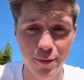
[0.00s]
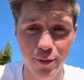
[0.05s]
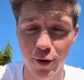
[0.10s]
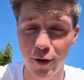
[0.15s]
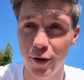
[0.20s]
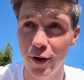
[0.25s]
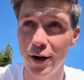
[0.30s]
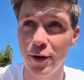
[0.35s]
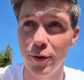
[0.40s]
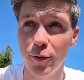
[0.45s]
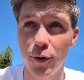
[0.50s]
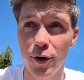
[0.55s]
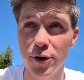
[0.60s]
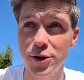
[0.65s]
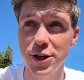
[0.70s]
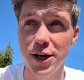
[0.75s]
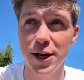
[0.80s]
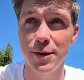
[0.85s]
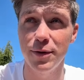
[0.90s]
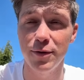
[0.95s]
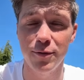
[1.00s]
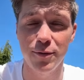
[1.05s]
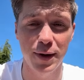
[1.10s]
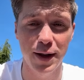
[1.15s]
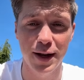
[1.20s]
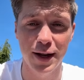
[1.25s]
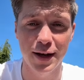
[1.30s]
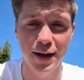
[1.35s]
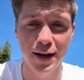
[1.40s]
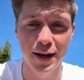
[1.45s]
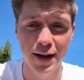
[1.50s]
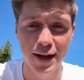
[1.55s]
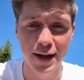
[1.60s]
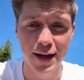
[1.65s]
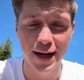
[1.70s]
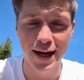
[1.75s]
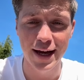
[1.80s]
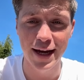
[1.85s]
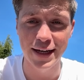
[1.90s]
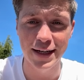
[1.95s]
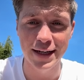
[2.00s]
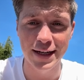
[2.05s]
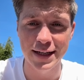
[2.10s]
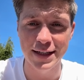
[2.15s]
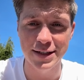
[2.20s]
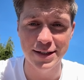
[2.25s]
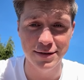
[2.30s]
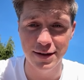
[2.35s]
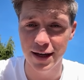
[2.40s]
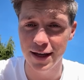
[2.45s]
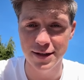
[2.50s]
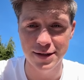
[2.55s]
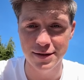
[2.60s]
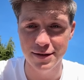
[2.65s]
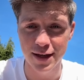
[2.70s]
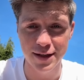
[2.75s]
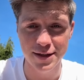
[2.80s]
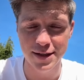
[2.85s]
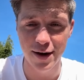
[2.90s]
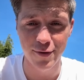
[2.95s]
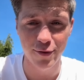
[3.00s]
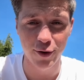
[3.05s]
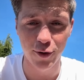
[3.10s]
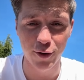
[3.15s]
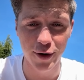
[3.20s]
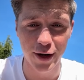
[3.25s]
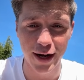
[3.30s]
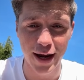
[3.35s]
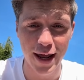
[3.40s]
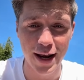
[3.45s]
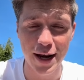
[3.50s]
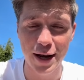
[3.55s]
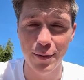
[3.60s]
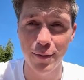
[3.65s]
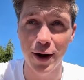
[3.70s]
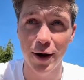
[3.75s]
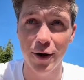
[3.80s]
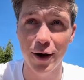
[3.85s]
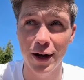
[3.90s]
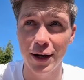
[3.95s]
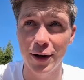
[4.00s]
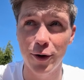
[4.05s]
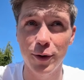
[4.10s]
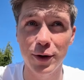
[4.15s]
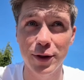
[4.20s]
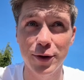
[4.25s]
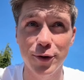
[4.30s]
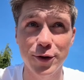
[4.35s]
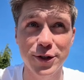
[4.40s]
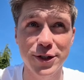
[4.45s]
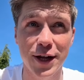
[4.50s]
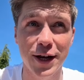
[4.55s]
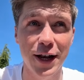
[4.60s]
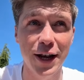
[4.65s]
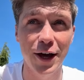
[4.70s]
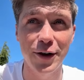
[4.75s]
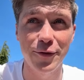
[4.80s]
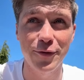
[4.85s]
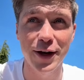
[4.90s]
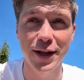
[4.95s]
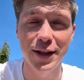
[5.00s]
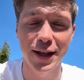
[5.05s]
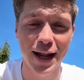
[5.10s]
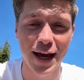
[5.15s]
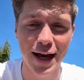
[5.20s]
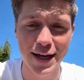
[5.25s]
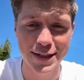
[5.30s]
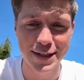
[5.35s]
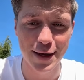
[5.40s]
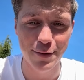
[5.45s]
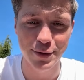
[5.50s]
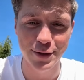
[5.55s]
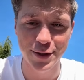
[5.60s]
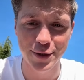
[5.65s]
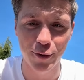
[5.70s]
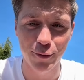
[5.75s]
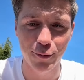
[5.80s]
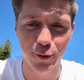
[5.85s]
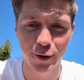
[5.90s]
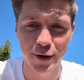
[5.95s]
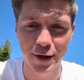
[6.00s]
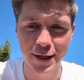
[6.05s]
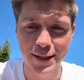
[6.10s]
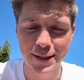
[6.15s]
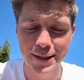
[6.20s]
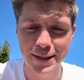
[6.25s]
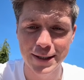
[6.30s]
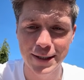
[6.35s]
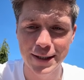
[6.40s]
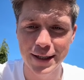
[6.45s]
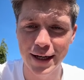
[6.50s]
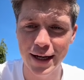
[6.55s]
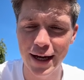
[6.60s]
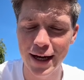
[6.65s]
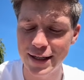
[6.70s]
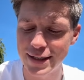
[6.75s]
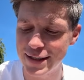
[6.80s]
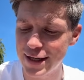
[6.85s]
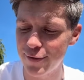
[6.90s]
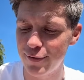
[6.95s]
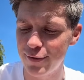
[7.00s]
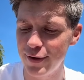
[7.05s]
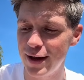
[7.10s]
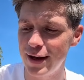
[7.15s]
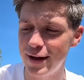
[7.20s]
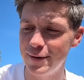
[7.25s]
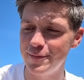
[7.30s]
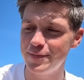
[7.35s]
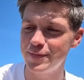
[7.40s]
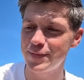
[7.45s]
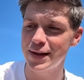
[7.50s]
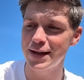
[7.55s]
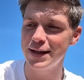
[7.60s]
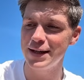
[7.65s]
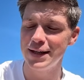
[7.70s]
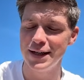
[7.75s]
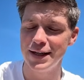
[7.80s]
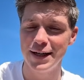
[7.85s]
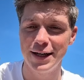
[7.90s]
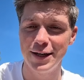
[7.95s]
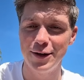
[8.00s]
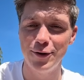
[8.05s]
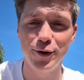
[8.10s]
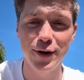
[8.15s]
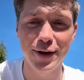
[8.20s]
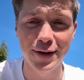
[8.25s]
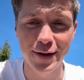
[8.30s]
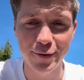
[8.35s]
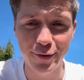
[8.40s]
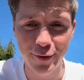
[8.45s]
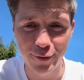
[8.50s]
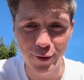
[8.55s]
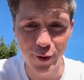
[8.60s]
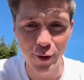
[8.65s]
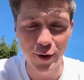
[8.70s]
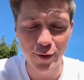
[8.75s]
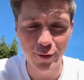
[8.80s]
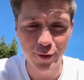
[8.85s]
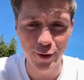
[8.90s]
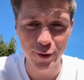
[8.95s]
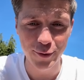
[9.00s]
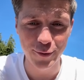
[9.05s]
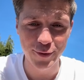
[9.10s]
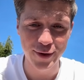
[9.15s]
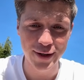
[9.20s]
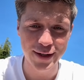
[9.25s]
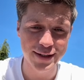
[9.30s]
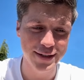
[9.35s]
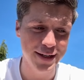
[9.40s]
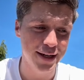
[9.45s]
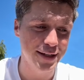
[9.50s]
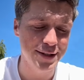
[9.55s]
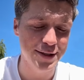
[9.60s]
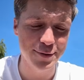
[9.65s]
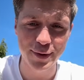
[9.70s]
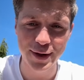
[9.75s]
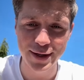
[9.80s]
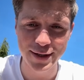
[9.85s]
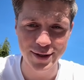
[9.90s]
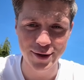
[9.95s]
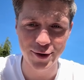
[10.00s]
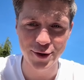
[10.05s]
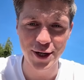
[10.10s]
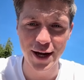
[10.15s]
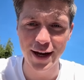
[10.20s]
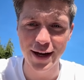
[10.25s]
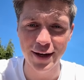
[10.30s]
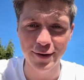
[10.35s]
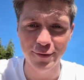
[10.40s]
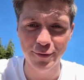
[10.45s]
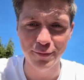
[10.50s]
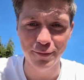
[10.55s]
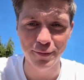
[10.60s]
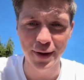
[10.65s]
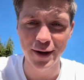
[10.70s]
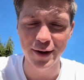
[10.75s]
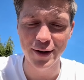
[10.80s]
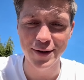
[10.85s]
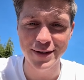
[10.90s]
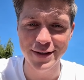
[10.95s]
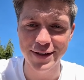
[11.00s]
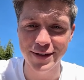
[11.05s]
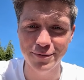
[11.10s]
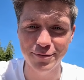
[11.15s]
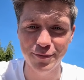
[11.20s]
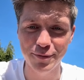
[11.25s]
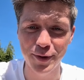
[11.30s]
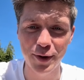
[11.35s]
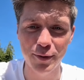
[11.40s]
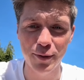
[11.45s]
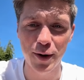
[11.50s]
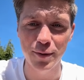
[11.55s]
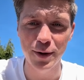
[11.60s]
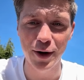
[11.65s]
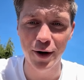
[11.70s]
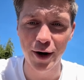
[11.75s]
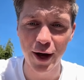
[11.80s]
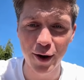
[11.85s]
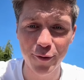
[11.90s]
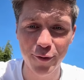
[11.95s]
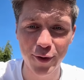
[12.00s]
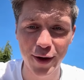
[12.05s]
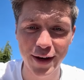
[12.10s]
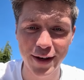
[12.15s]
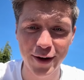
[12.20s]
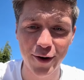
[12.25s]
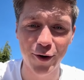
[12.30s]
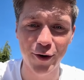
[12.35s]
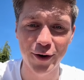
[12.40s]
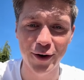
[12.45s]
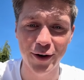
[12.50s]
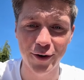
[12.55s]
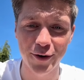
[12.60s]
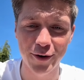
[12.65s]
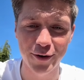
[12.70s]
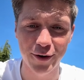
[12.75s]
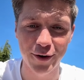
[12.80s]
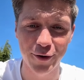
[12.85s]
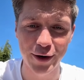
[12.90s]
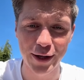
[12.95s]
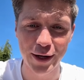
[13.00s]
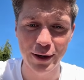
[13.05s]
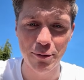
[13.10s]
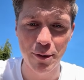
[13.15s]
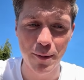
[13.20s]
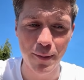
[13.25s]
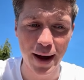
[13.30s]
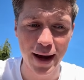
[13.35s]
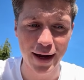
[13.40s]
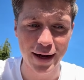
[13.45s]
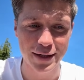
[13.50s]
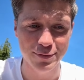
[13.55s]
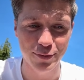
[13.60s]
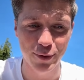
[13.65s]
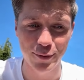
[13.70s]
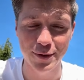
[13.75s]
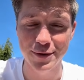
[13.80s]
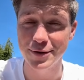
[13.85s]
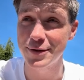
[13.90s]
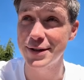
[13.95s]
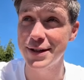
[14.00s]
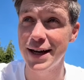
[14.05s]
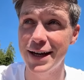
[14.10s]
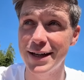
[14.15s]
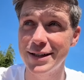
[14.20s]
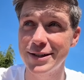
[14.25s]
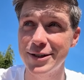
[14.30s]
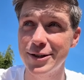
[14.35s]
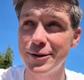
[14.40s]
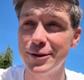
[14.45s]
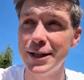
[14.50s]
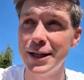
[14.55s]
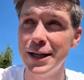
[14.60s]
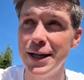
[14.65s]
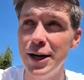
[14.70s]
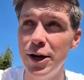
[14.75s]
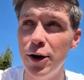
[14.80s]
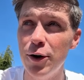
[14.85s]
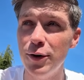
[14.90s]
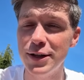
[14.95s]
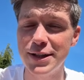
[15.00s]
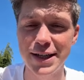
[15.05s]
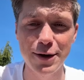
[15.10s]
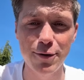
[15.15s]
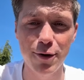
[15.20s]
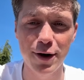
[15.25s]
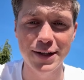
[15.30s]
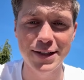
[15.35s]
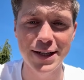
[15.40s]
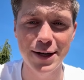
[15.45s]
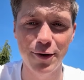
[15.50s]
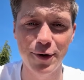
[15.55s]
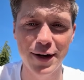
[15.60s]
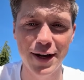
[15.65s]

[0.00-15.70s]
or in the worst shape you've been in, and it's never going to get any better. I know we touched on a lot of it in the last episode, but yeah, it's definitely, look at if you're doing fitness tests, it means you're checking because you probably are not fit or you're only coming back, as Bubbles was saying. So we'll see where it